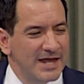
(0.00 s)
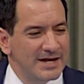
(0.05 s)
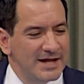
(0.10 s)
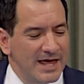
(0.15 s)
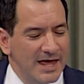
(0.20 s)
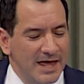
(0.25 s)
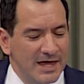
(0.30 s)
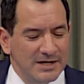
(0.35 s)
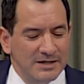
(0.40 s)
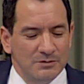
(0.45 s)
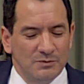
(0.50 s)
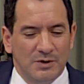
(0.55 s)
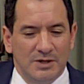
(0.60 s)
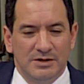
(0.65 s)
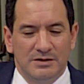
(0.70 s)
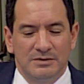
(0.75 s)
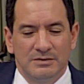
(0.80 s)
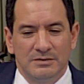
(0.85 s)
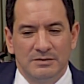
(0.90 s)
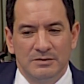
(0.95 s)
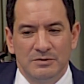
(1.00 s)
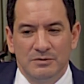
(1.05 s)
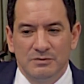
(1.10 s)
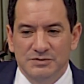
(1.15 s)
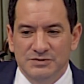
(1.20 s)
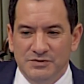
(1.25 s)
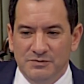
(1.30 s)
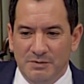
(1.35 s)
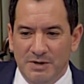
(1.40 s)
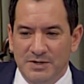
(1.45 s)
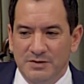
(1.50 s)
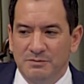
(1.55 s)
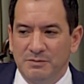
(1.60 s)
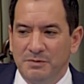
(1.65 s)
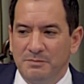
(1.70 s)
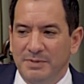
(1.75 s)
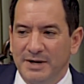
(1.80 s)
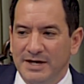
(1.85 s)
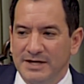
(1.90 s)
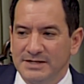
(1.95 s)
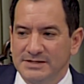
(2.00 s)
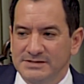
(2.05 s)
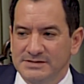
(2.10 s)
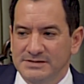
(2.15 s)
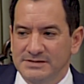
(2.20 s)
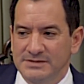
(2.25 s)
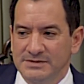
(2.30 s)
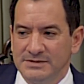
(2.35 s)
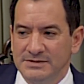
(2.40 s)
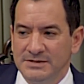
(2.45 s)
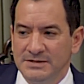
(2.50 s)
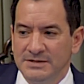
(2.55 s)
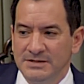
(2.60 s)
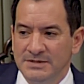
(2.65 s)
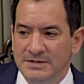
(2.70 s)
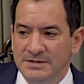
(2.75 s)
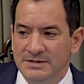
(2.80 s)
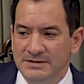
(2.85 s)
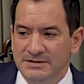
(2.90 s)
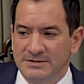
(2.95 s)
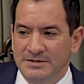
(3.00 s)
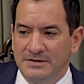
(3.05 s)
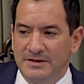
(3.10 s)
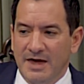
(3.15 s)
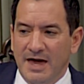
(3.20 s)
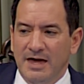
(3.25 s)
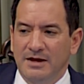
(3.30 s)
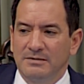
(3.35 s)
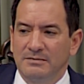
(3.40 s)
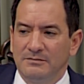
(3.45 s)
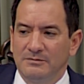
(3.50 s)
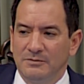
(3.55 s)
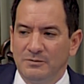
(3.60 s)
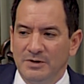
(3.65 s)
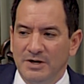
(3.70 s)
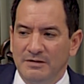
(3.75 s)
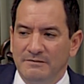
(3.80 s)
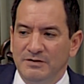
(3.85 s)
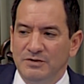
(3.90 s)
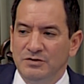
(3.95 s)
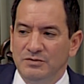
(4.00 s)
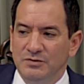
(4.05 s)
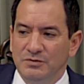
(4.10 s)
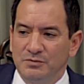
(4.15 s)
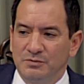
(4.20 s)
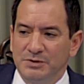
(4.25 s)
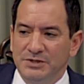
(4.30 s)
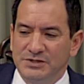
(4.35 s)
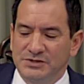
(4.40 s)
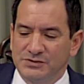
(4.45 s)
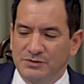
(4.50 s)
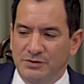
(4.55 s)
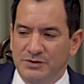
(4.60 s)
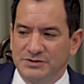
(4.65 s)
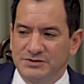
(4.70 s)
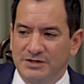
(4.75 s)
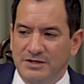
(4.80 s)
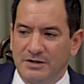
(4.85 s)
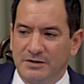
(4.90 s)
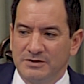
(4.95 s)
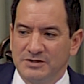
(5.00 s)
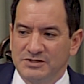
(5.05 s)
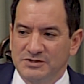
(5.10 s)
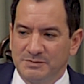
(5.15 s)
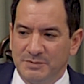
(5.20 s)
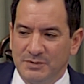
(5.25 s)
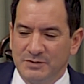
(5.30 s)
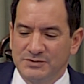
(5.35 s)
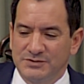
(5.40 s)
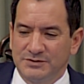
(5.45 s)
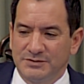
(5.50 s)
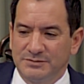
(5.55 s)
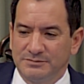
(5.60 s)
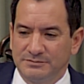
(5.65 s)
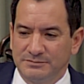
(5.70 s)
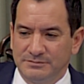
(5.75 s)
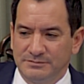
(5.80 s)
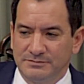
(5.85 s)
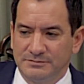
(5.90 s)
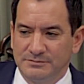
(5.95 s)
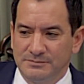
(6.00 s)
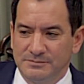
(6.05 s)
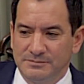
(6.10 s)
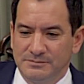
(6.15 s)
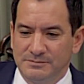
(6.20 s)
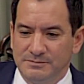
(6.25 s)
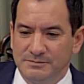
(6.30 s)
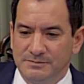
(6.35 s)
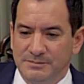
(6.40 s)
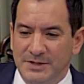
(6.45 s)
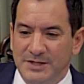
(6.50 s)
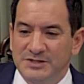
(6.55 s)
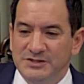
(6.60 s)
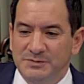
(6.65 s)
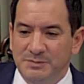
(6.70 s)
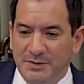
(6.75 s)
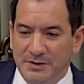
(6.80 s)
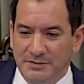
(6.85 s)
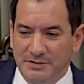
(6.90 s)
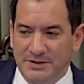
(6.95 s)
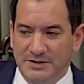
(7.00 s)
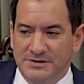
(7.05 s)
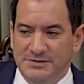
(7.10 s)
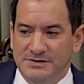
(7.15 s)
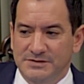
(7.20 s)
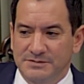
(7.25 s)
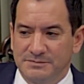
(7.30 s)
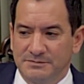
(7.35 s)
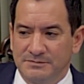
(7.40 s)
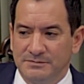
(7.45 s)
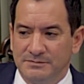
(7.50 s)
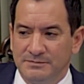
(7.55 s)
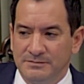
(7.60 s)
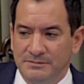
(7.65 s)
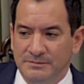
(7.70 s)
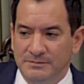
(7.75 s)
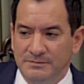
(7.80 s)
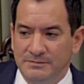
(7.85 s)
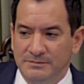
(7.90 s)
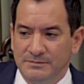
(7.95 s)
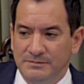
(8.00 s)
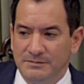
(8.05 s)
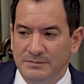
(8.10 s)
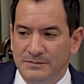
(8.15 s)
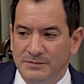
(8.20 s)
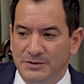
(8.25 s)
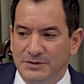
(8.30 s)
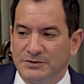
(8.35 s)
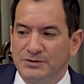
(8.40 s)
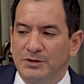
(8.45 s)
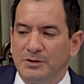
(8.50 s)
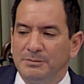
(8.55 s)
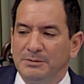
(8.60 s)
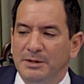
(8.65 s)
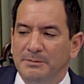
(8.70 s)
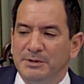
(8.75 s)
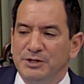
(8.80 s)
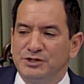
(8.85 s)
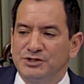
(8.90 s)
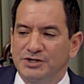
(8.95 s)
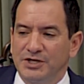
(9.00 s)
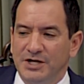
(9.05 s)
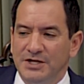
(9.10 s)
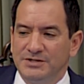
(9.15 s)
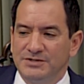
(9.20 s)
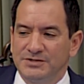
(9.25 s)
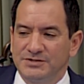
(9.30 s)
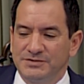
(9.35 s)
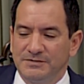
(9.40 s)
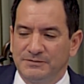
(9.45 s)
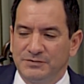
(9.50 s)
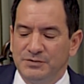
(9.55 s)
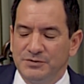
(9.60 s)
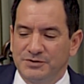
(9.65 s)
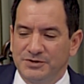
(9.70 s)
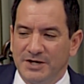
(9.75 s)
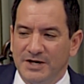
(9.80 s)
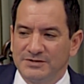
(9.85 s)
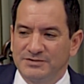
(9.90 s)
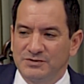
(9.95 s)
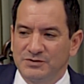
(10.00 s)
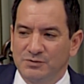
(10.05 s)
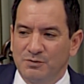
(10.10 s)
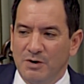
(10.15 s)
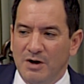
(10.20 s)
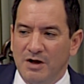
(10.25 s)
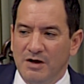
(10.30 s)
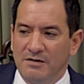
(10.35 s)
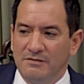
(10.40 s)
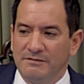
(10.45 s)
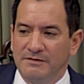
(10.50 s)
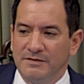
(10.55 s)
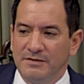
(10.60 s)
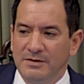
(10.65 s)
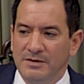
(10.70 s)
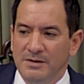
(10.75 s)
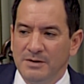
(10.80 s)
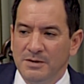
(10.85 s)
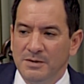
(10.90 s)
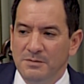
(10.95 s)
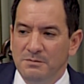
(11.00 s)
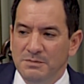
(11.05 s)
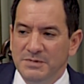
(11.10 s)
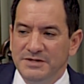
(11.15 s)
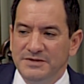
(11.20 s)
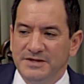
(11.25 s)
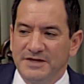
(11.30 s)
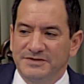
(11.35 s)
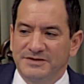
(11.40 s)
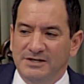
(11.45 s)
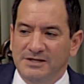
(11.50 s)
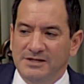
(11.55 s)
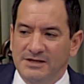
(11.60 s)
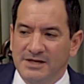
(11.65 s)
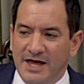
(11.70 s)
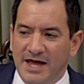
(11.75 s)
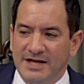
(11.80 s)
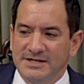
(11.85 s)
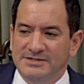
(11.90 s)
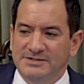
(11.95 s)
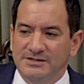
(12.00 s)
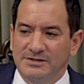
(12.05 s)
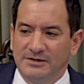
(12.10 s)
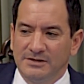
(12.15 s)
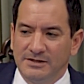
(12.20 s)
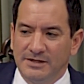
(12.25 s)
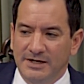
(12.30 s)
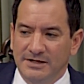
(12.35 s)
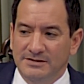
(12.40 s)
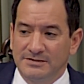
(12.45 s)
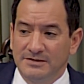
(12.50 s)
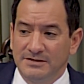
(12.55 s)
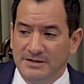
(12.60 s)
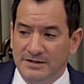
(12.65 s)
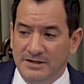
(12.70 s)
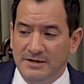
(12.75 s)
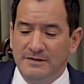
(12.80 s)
and anyone who is threatened with bias. To that, we have a new resource at our disposal experience. The term limit changes of 2012 mean that the class elected